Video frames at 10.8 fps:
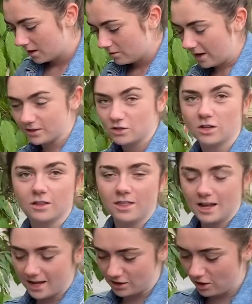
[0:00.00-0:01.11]
Right, so the
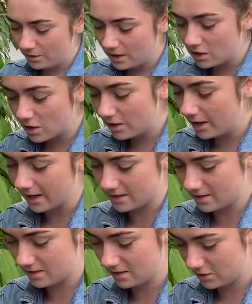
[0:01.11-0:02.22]
thing is, you know when you do
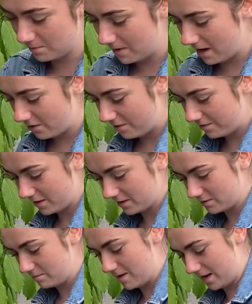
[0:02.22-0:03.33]
this, does it matter if I
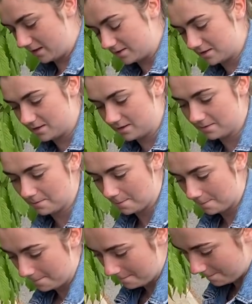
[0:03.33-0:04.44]
miss?
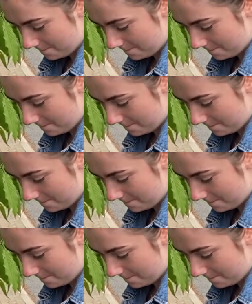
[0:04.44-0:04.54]
No,